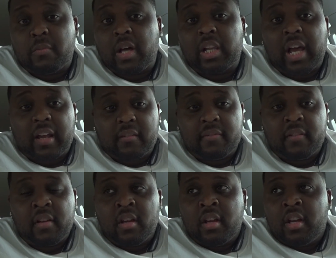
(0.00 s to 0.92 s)
of my
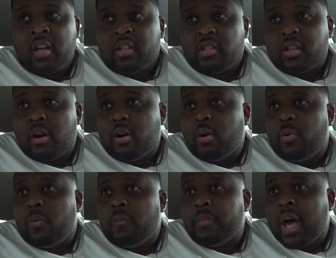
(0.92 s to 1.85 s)
life.
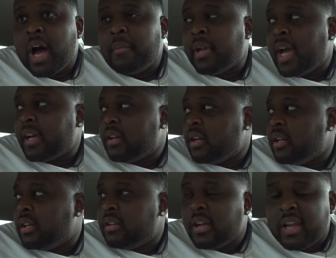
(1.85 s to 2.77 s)
So I'm not going
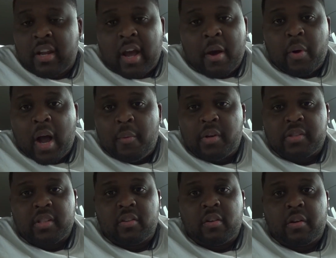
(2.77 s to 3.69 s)
to, you know, I
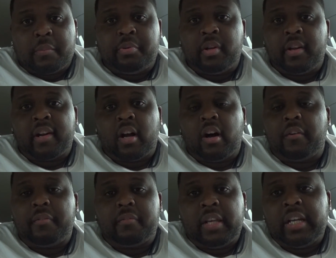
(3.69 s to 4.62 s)
wasn't going to put it
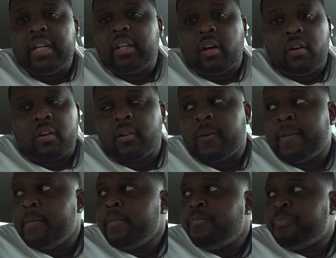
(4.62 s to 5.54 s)
off any longer.
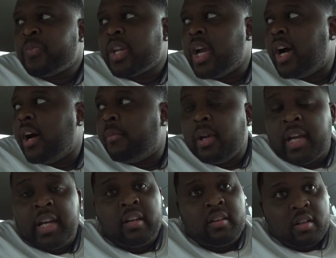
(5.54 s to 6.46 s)

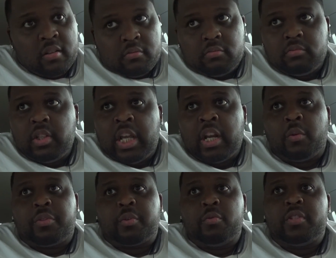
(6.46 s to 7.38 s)
And you
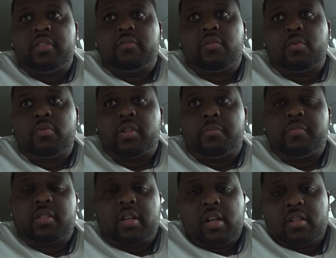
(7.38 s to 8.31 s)
know, through some
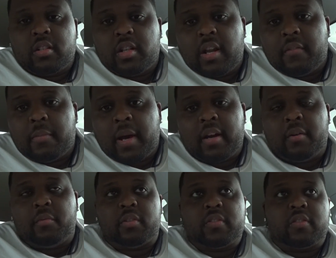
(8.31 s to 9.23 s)
discussion, everybody
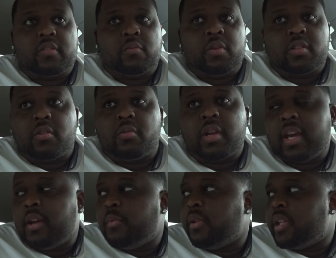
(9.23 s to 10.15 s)
was
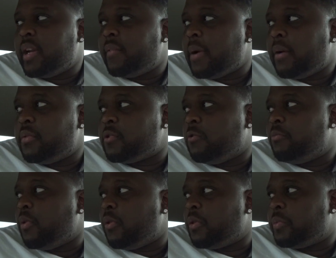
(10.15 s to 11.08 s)
okay with it. Everybody was on
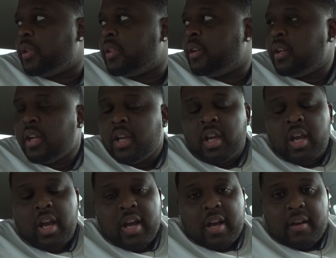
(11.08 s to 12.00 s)
board with it.
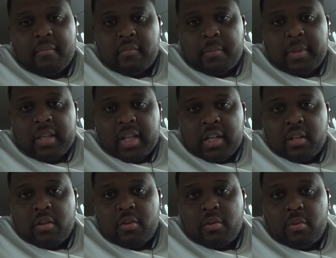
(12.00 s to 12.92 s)
I mean, they
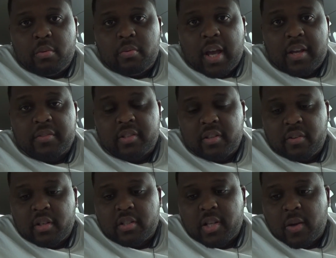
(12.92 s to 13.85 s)
knew how
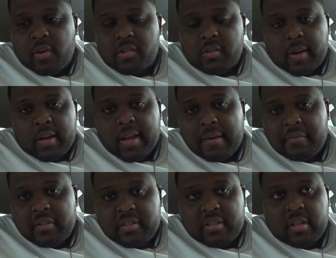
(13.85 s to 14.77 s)
serious I was about
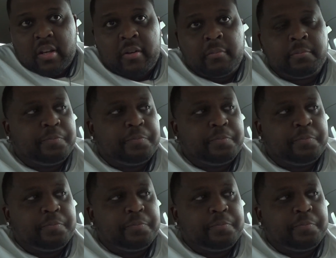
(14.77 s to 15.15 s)
having this done.